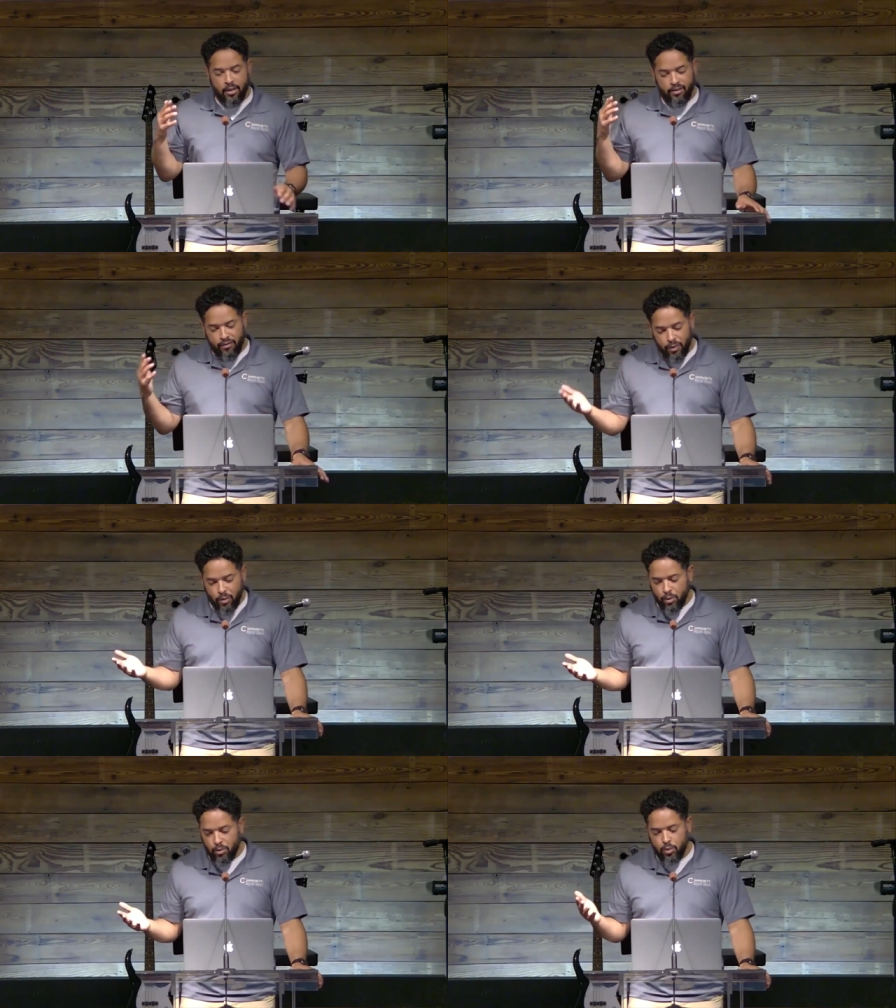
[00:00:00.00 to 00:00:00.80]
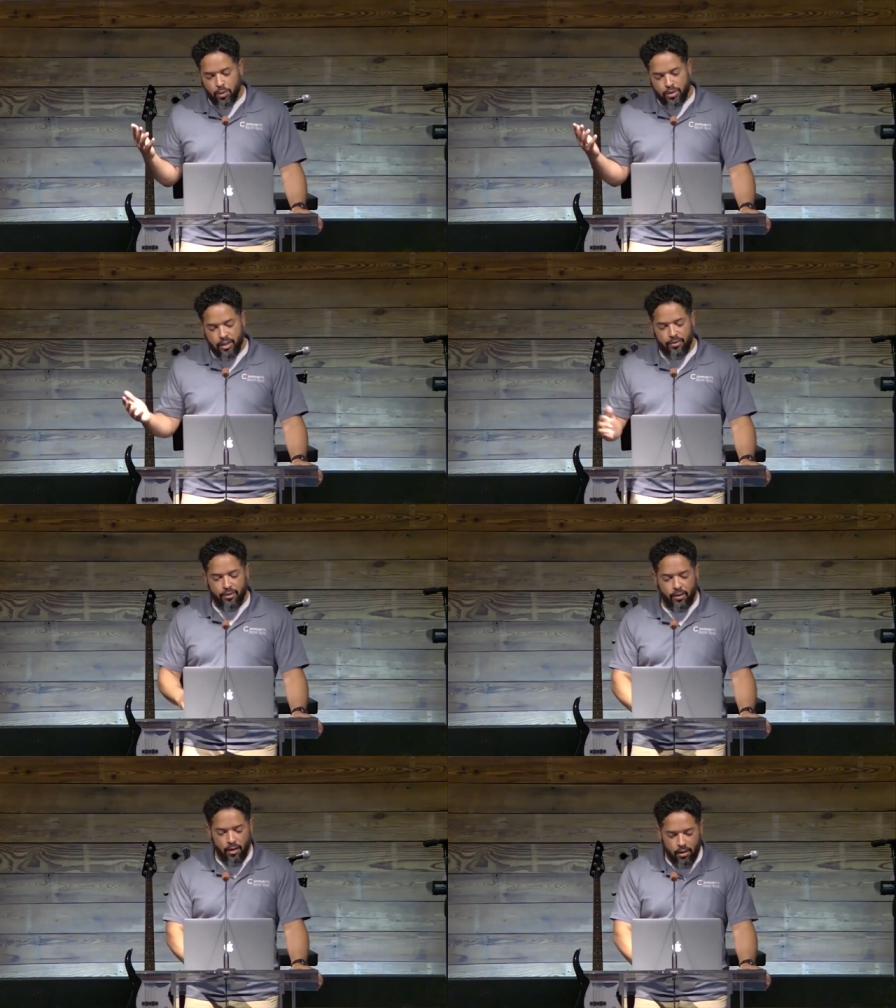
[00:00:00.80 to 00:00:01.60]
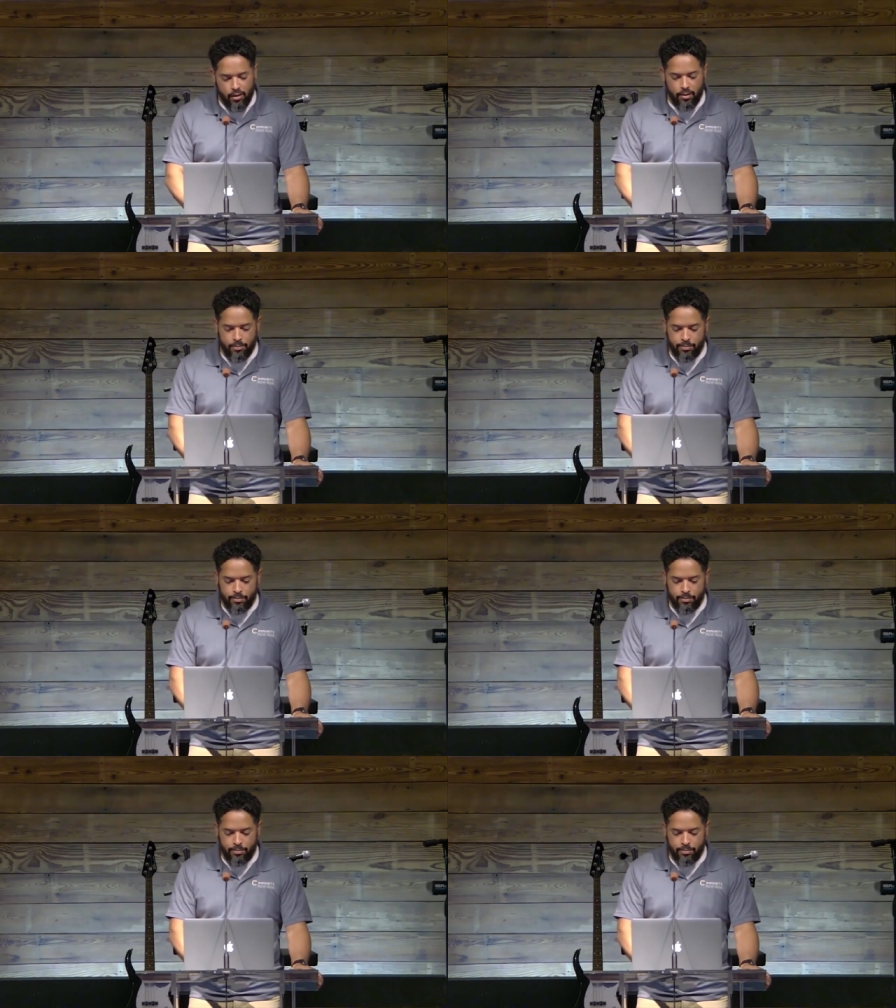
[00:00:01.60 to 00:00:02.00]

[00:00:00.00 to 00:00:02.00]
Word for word: of fools will suffer harm.